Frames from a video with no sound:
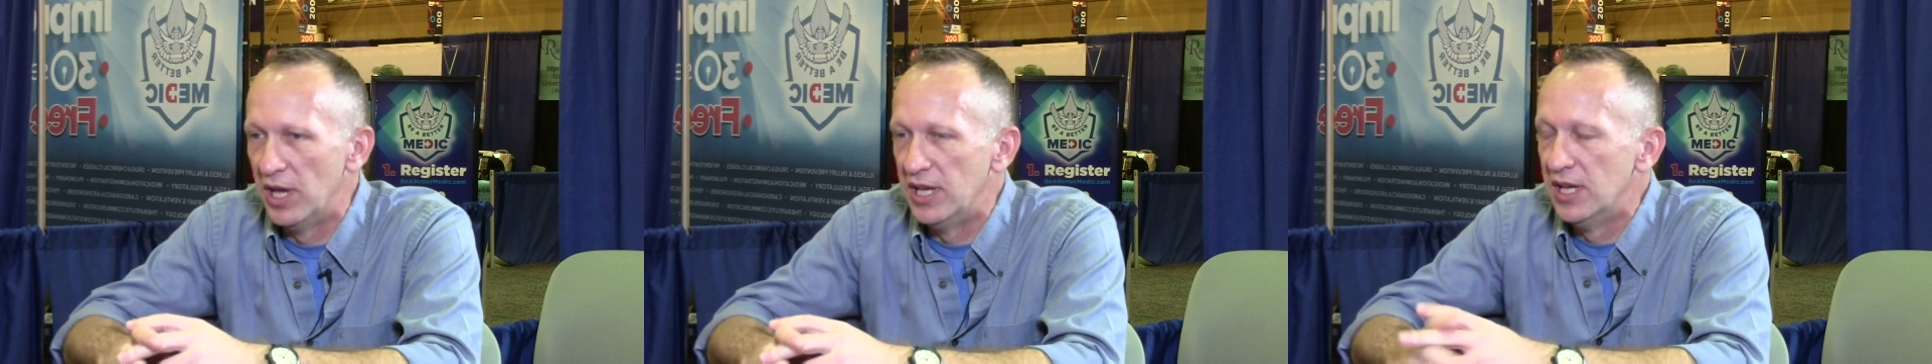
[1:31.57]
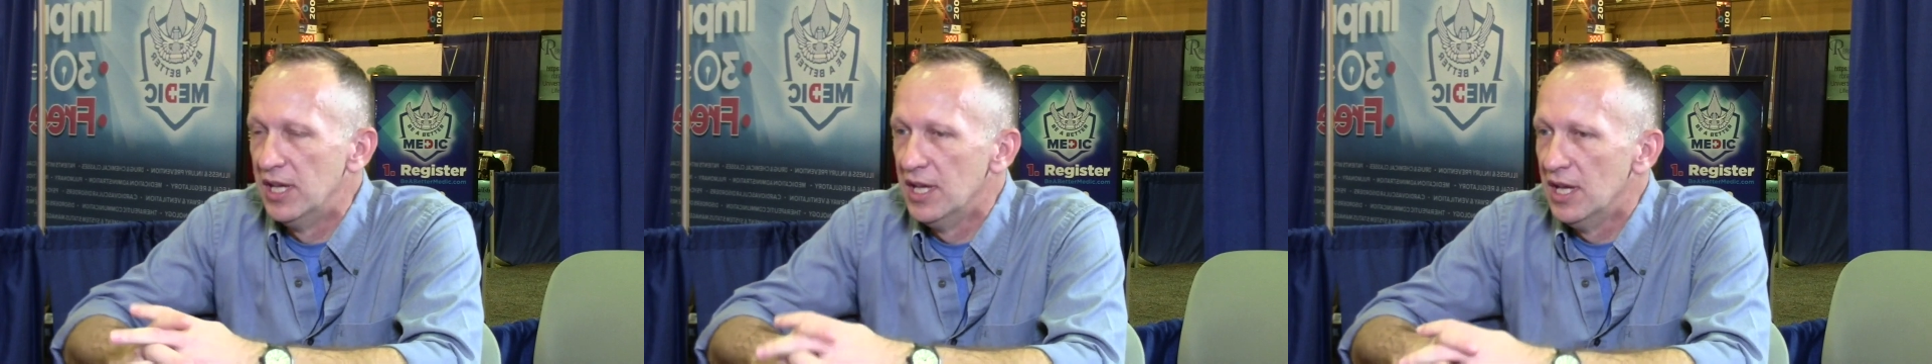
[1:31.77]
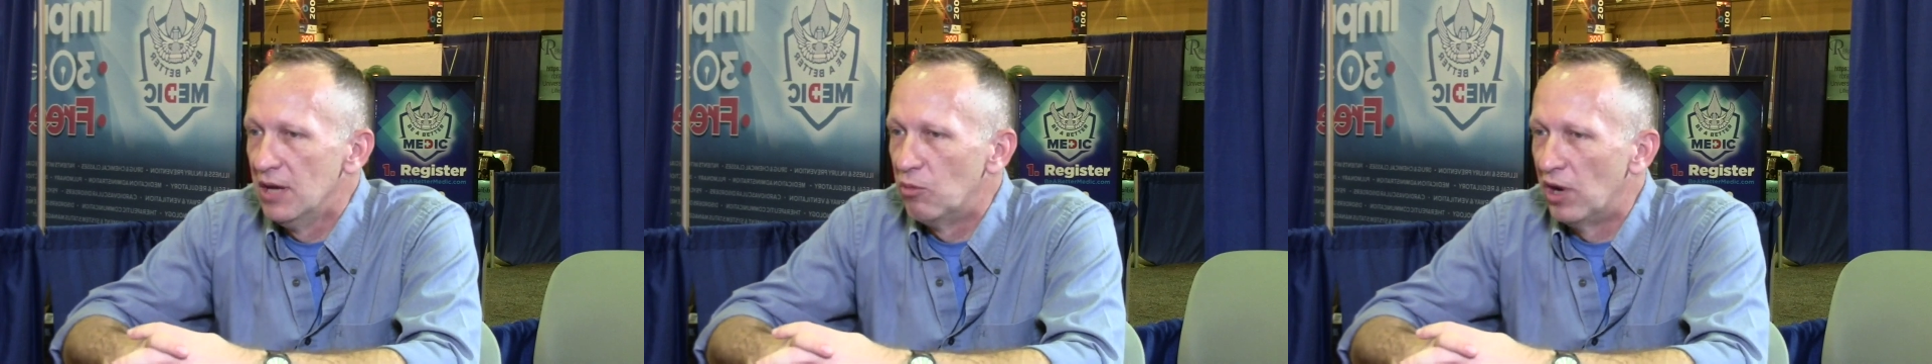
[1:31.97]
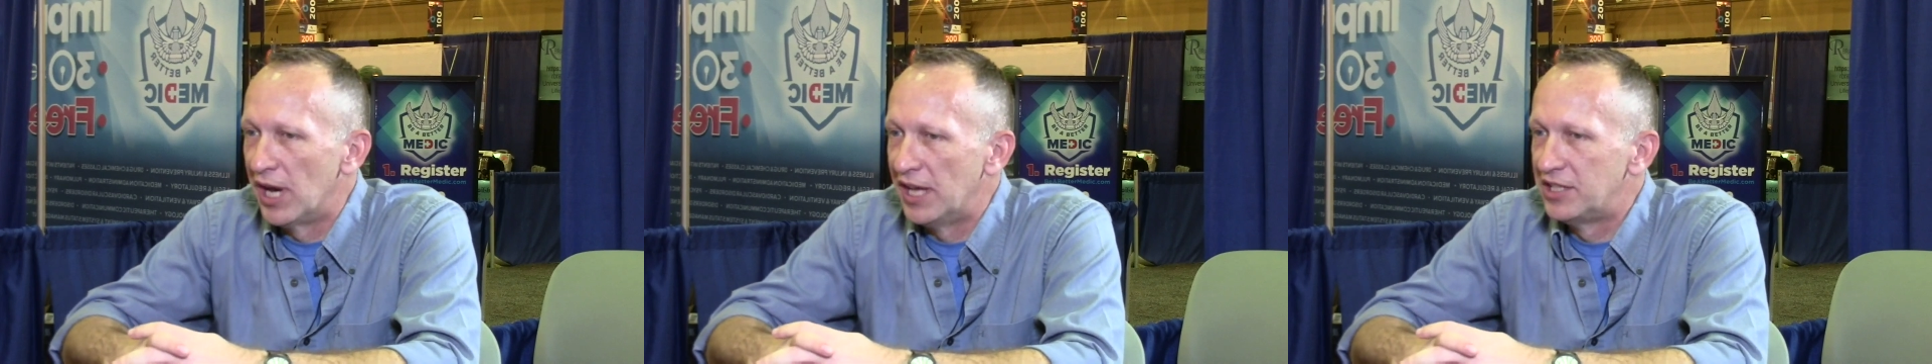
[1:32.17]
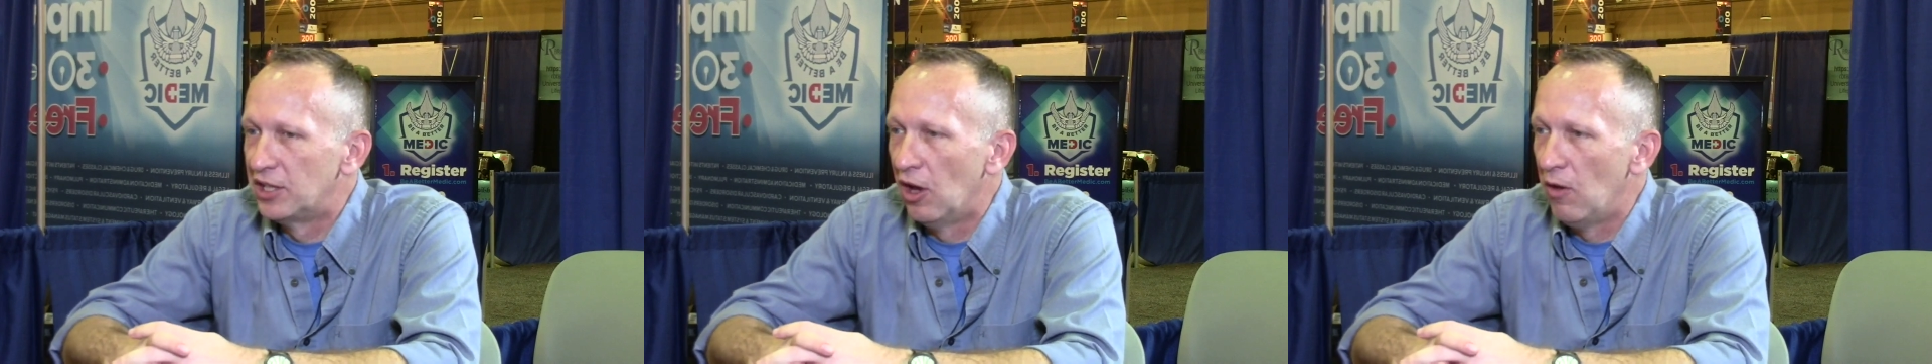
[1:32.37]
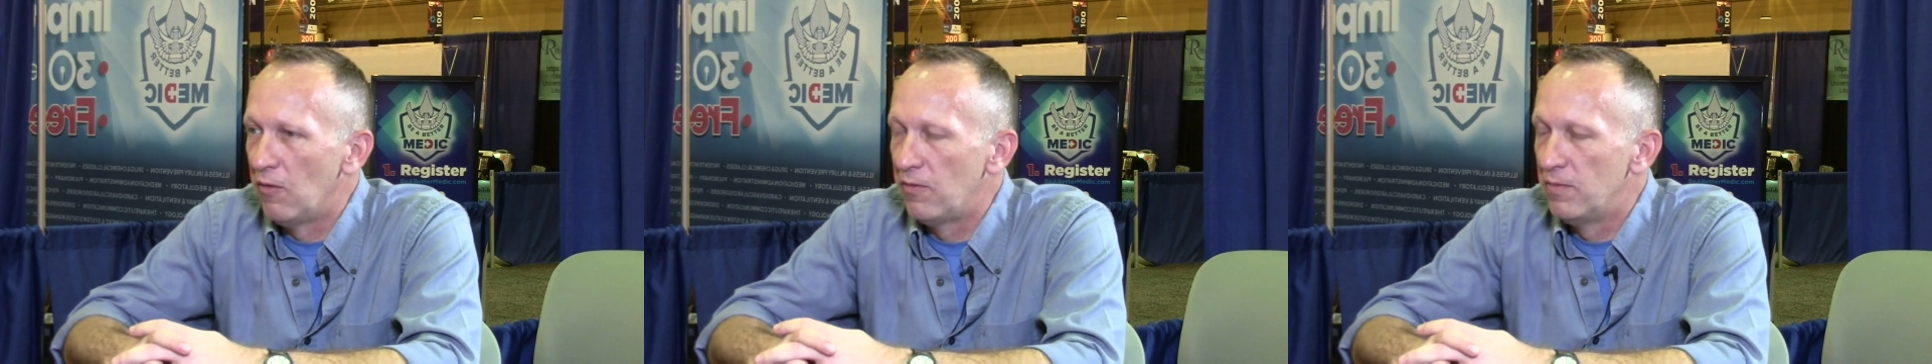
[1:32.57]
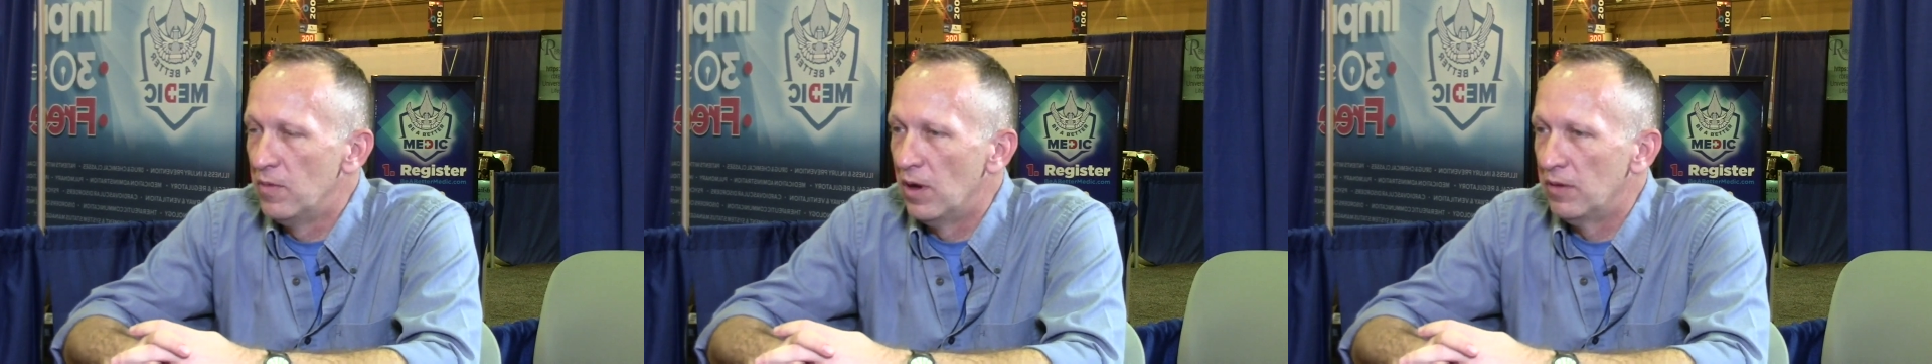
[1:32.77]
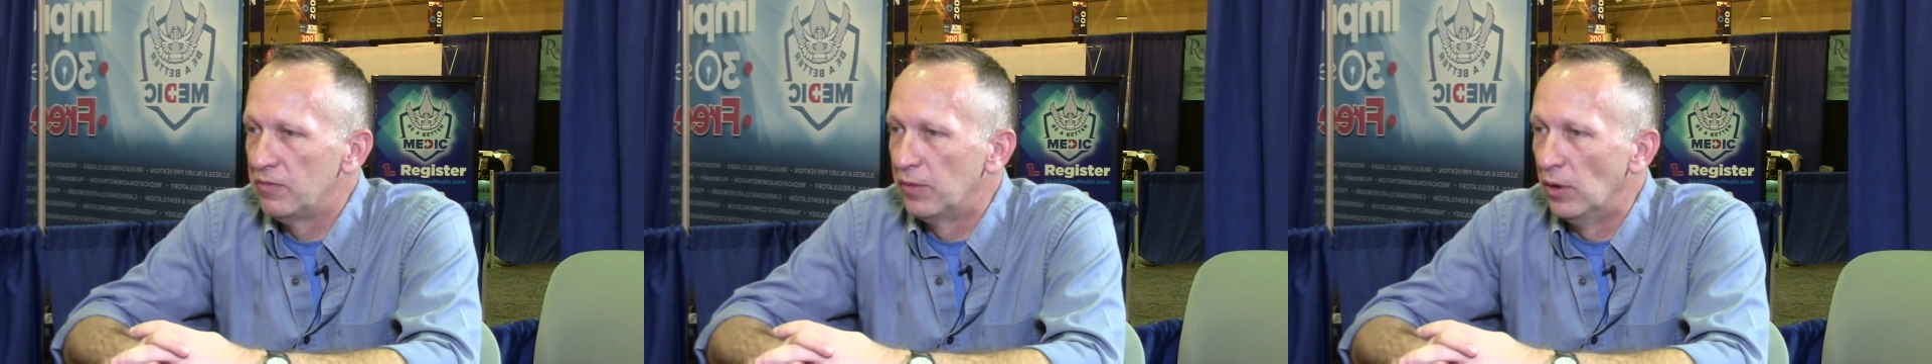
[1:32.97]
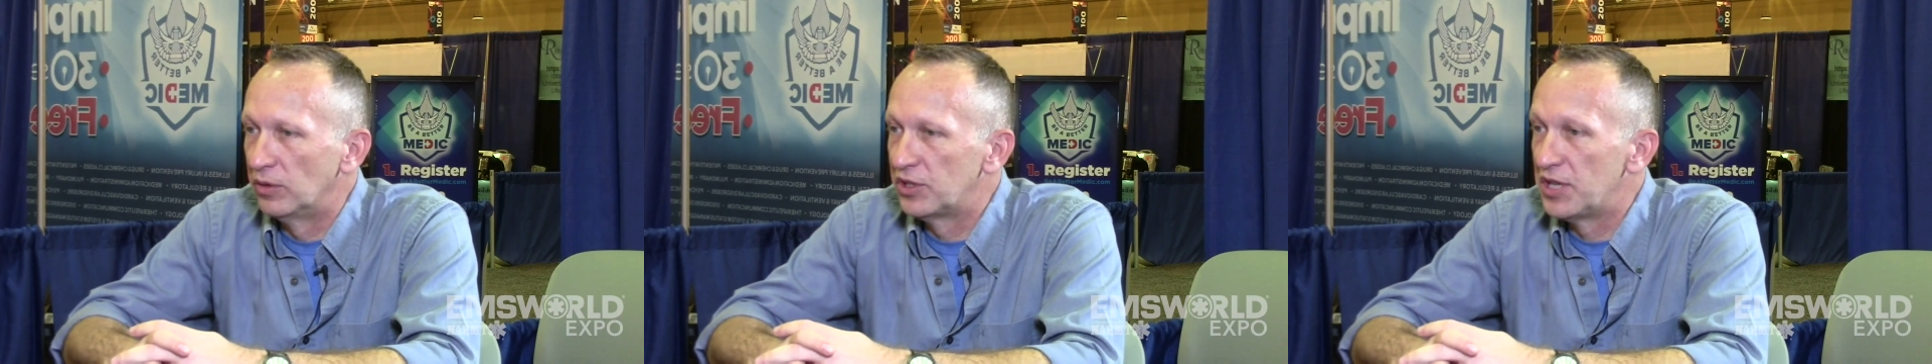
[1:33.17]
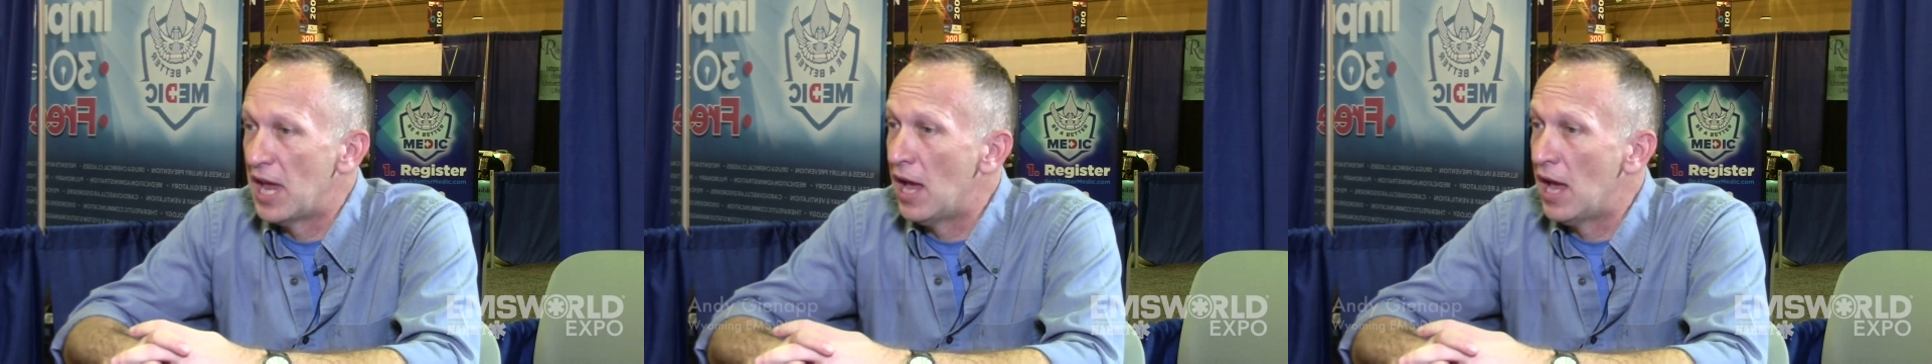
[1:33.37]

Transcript: But what I tell folks